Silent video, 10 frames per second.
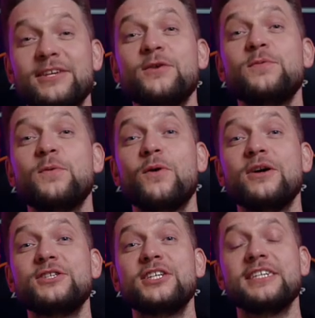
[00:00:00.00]
you for
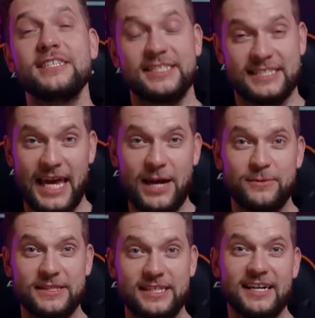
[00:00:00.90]
watching. Stay
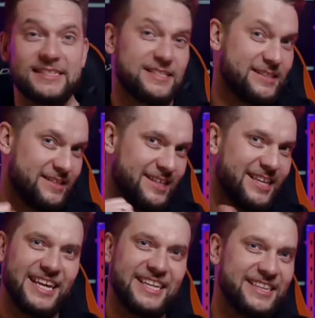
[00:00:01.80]
with us
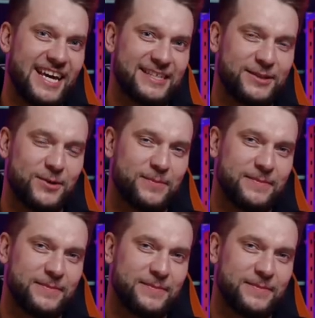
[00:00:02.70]
Indestroom.